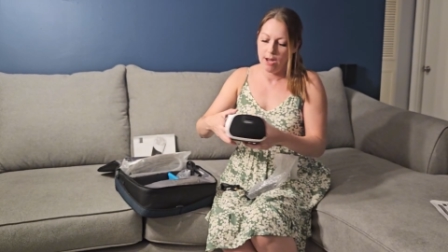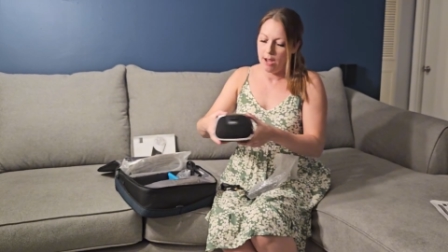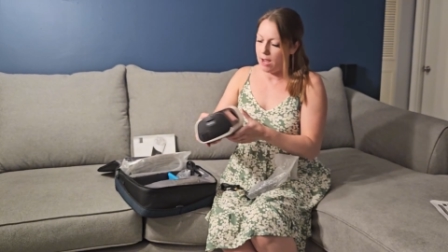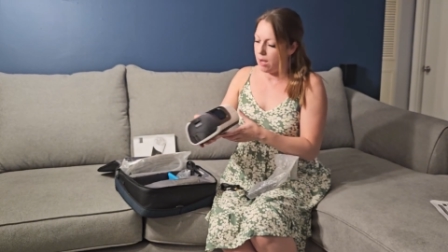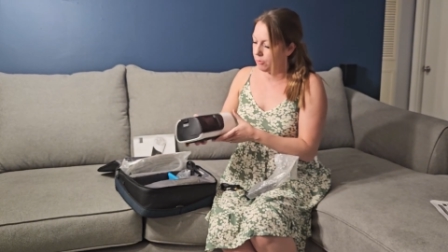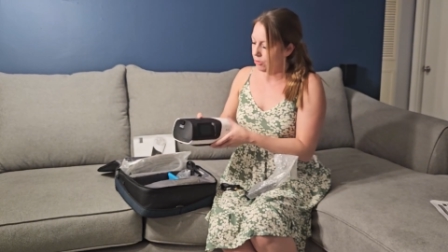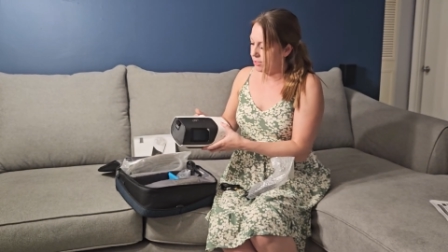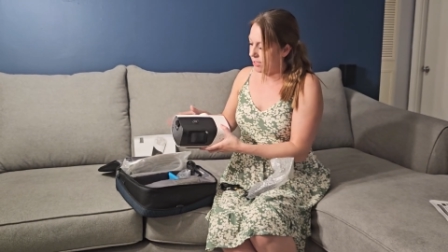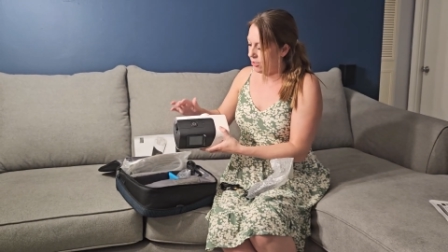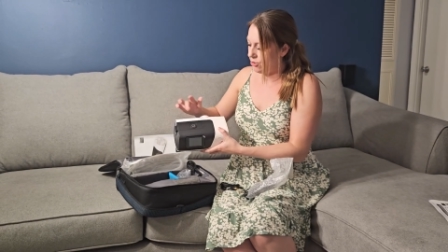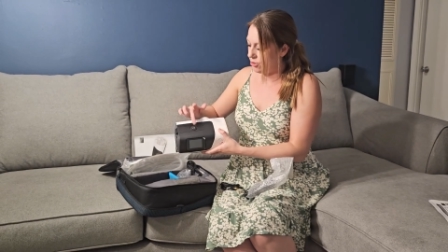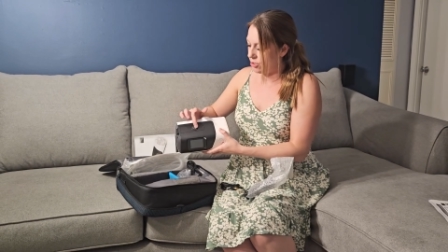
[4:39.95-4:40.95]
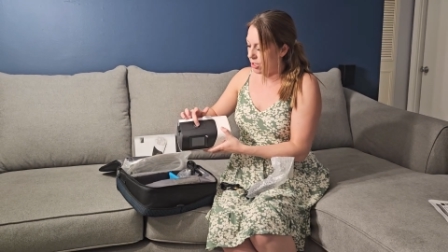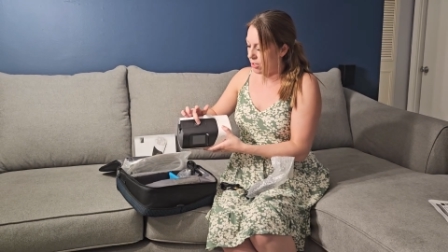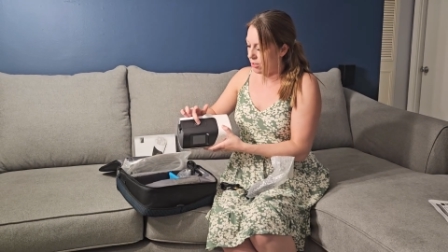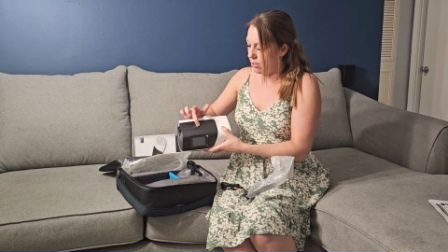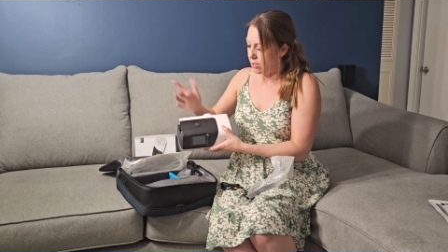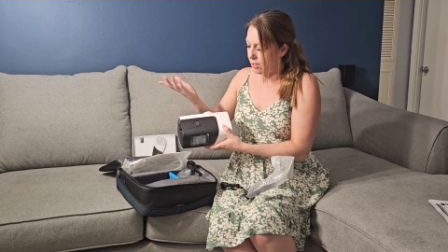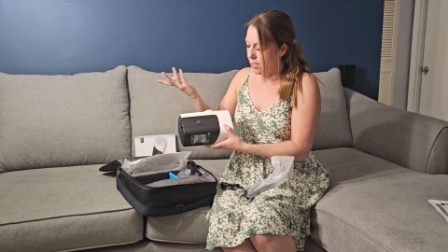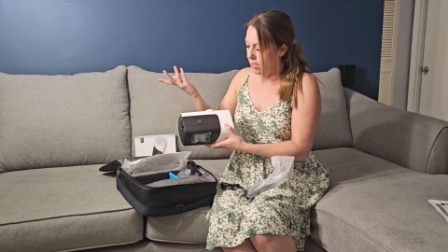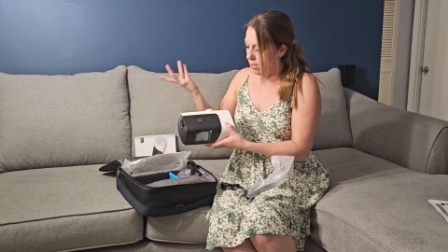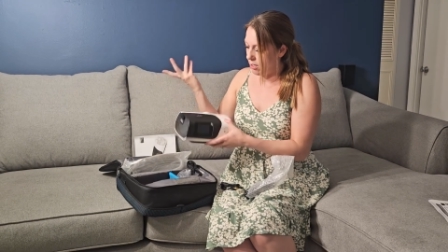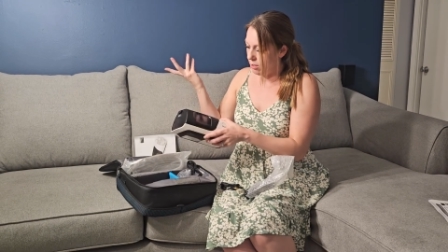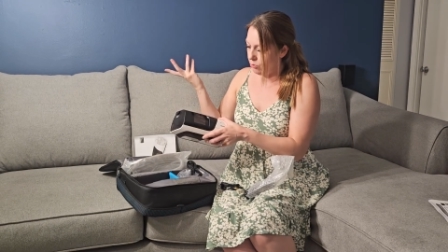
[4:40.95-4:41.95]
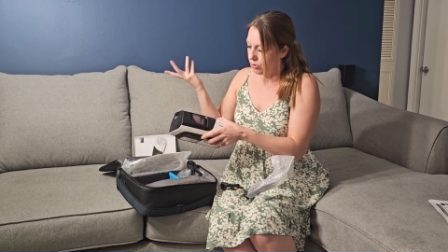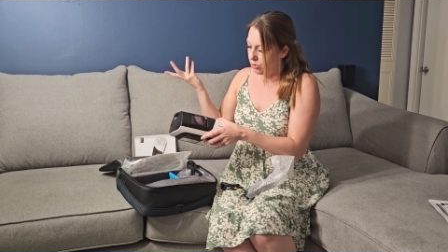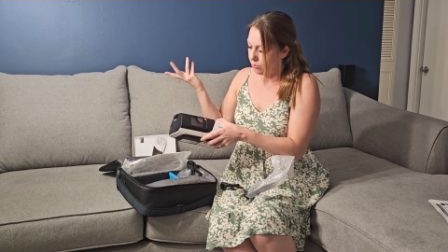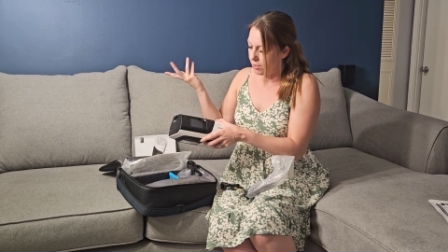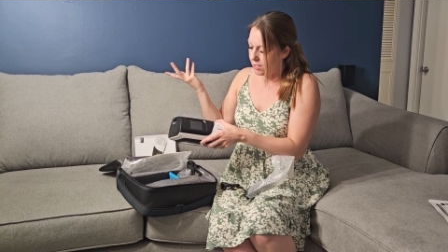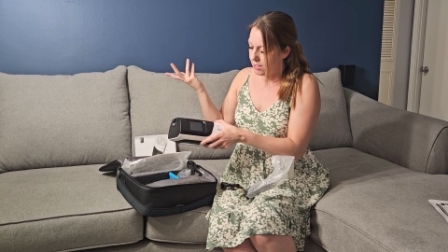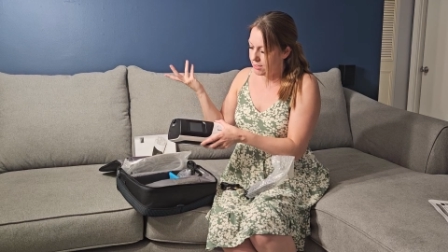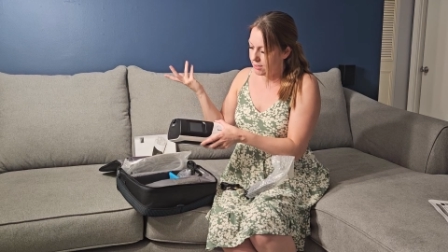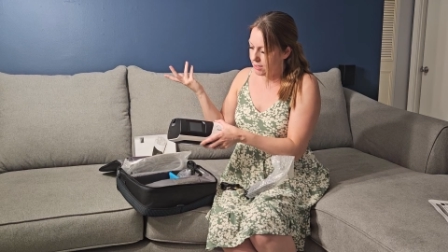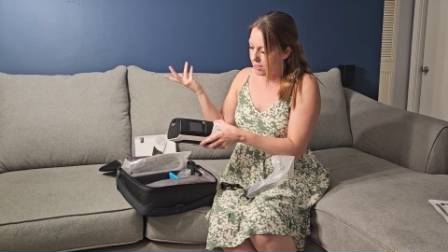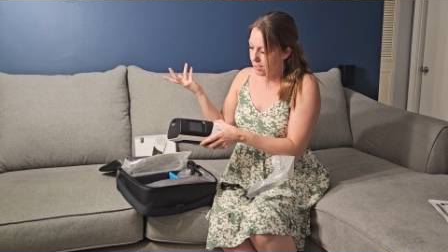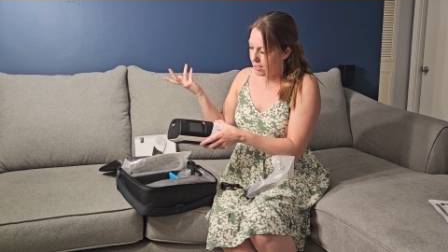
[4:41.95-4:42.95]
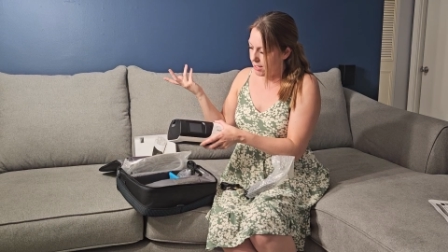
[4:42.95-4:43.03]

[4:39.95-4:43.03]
it looks like you just turn it on here, which will be easy.